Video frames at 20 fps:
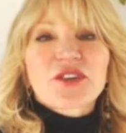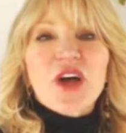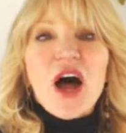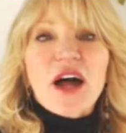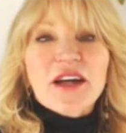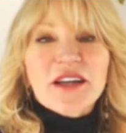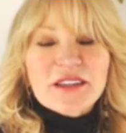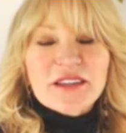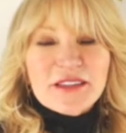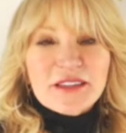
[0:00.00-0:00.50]

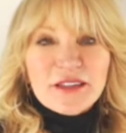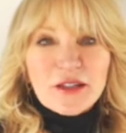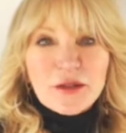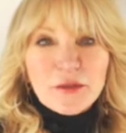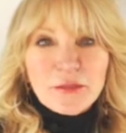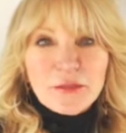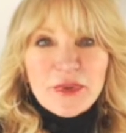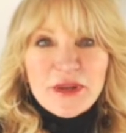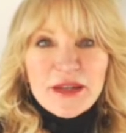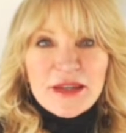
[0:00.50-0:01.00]
talk a little
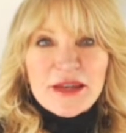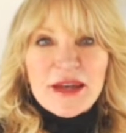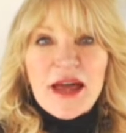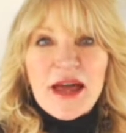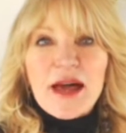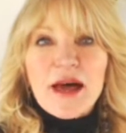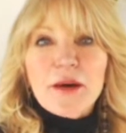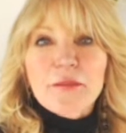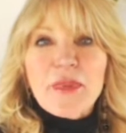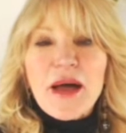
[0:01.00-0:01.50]
bit
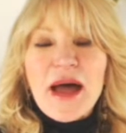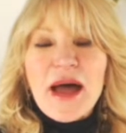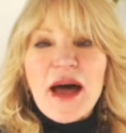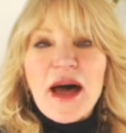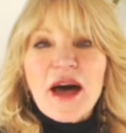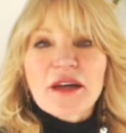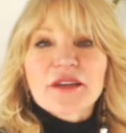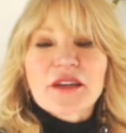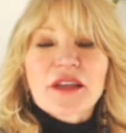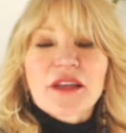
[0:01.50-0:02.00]

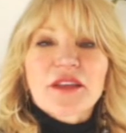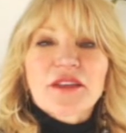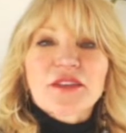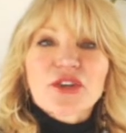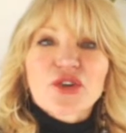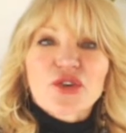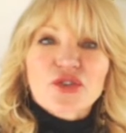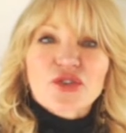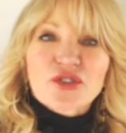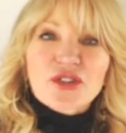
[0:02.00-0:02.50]
about
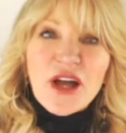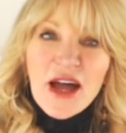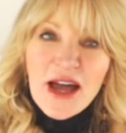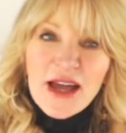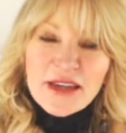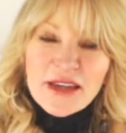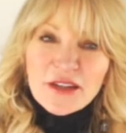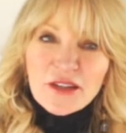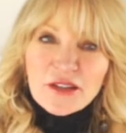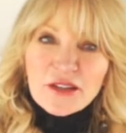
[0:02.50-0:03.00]
your
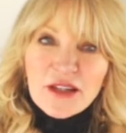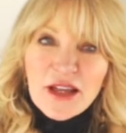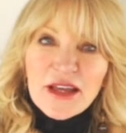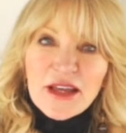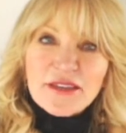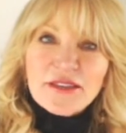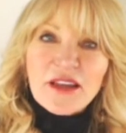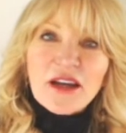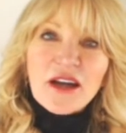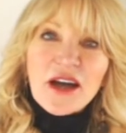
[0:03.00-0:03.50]
title
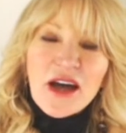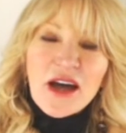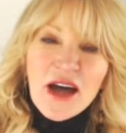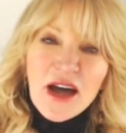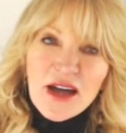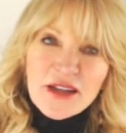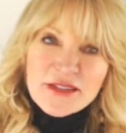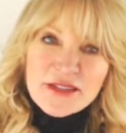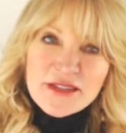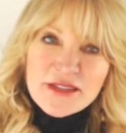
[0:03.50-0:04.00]
and the
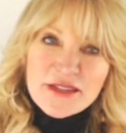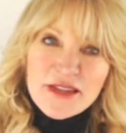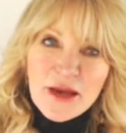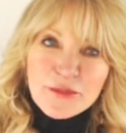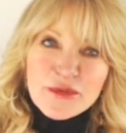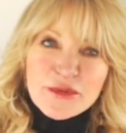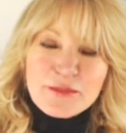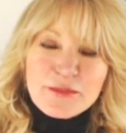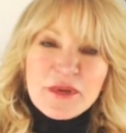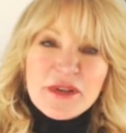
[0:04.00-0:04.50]

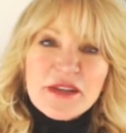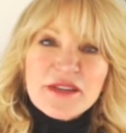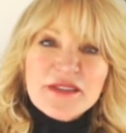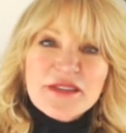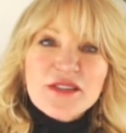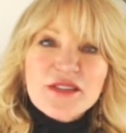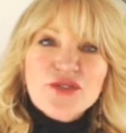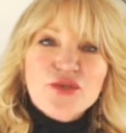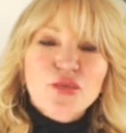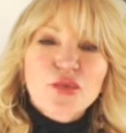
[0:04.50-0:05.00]
concepts, because
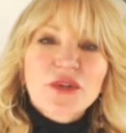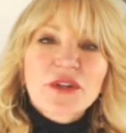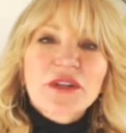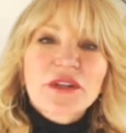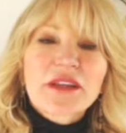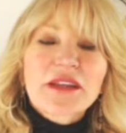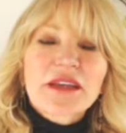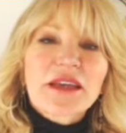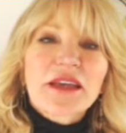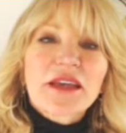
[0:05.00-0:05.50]
it's
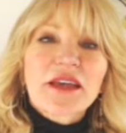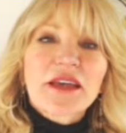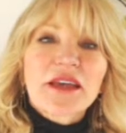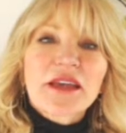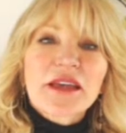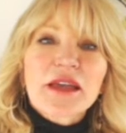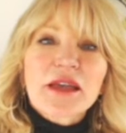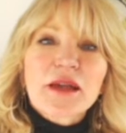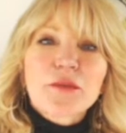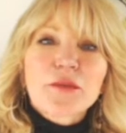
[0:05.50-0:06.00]
really
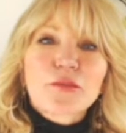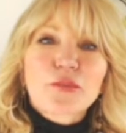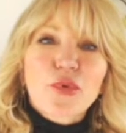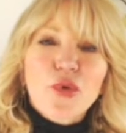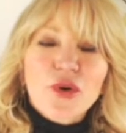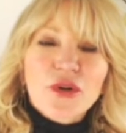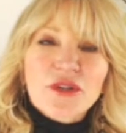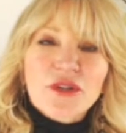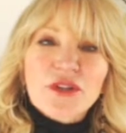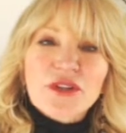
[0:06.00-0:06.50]

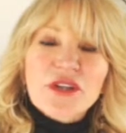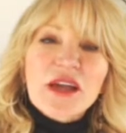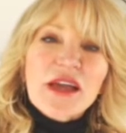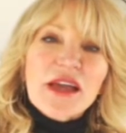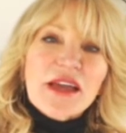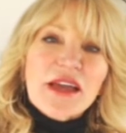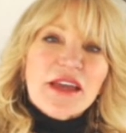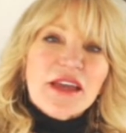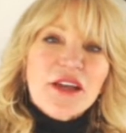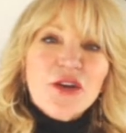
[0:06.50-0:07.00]
important.
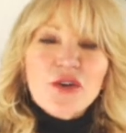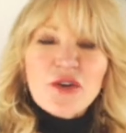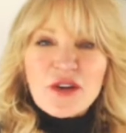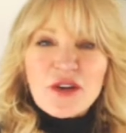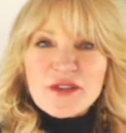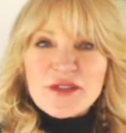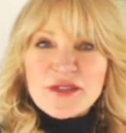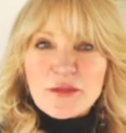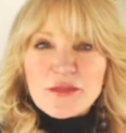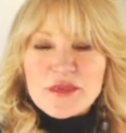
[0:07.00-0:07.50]
Here
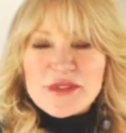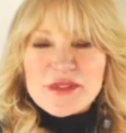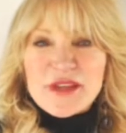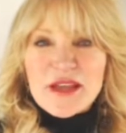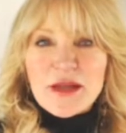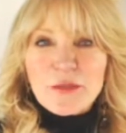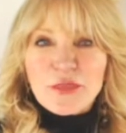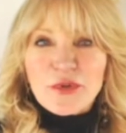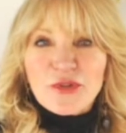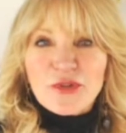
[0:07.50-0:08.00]
are some
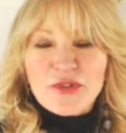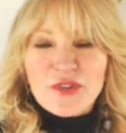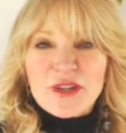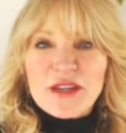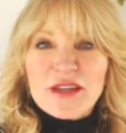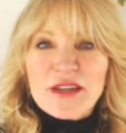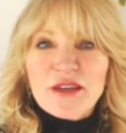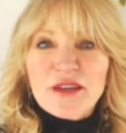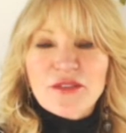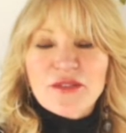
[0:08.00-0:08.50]
samples that
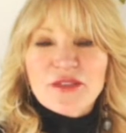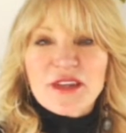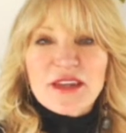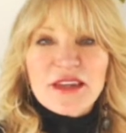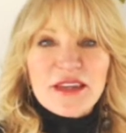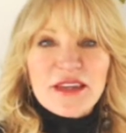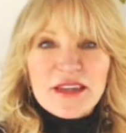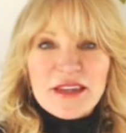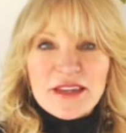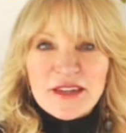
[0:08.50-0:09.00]
he gives
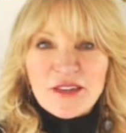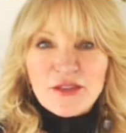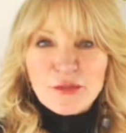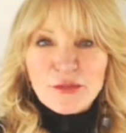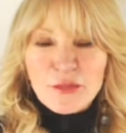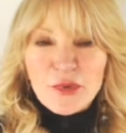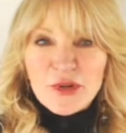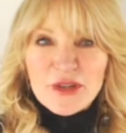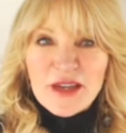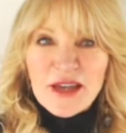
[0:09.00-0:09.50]
in his
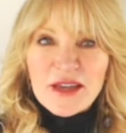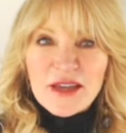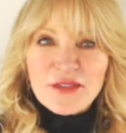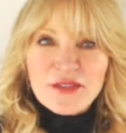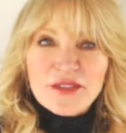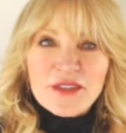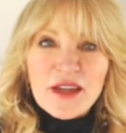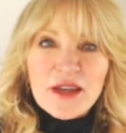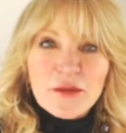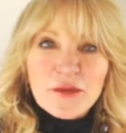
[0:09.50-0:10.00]
book, Case
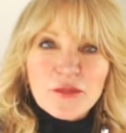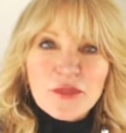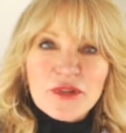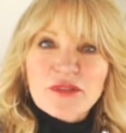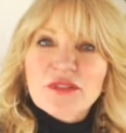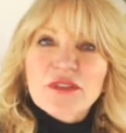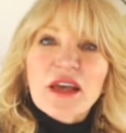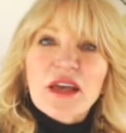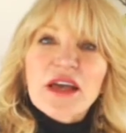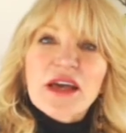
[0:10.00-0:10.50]

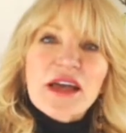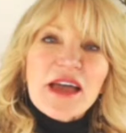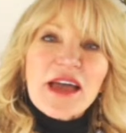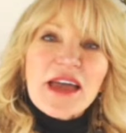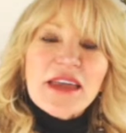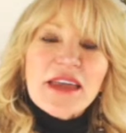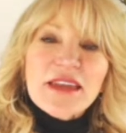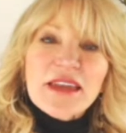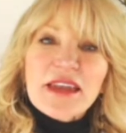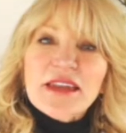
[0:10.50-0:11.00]
Statements,
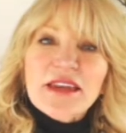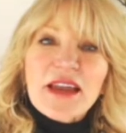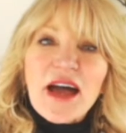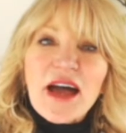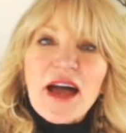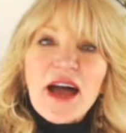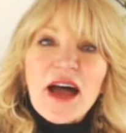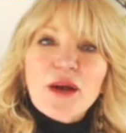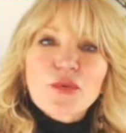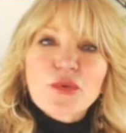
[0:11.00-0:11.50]
and
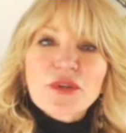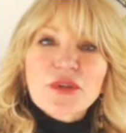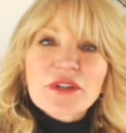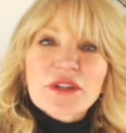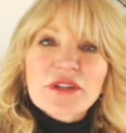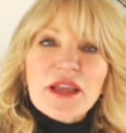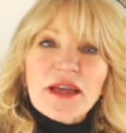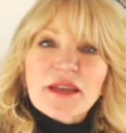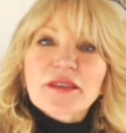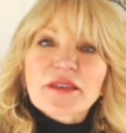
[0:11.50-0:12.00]
I really
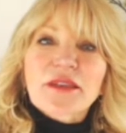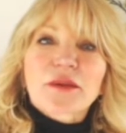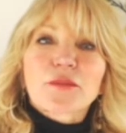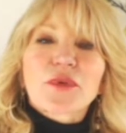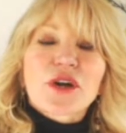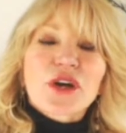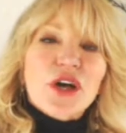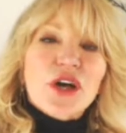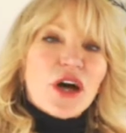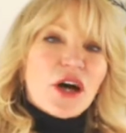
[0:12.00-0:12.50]
like them.
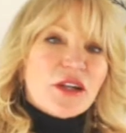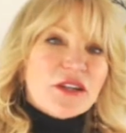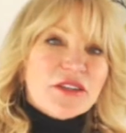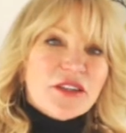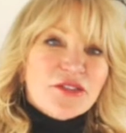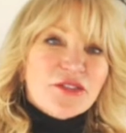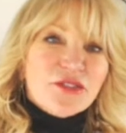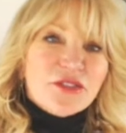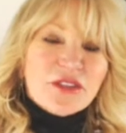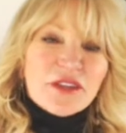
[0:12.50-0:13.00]

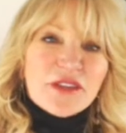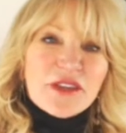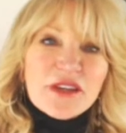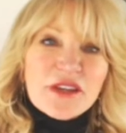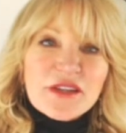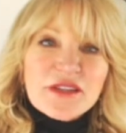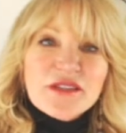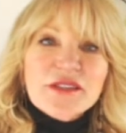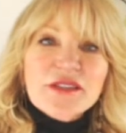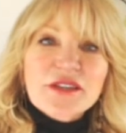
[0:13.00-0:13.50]
Listen to
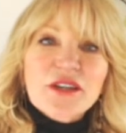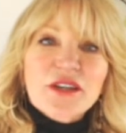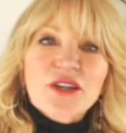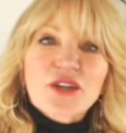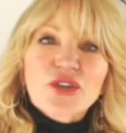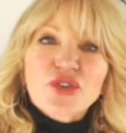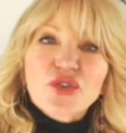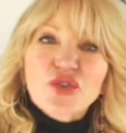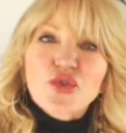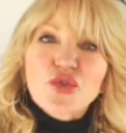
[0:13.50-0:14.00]
this.
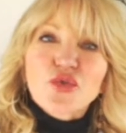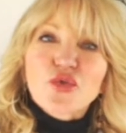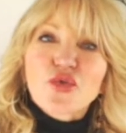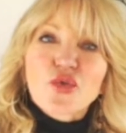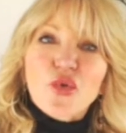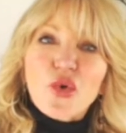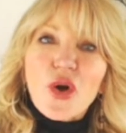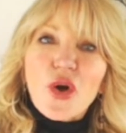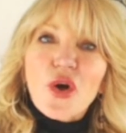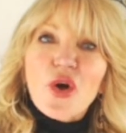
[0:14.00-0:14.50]
To
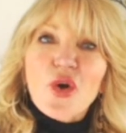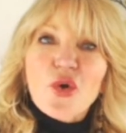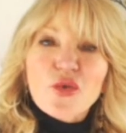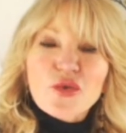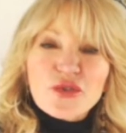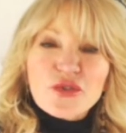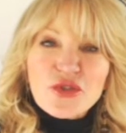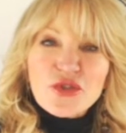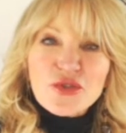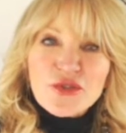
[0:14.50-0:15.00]
grow,
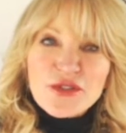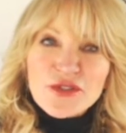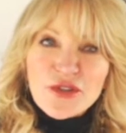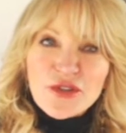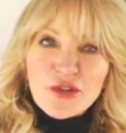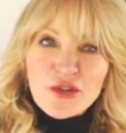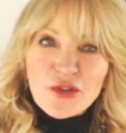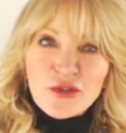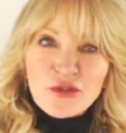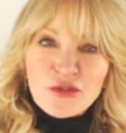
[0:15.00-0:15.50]
to
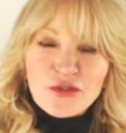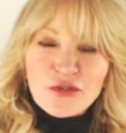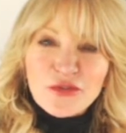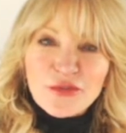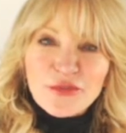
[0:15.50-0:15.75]
serve.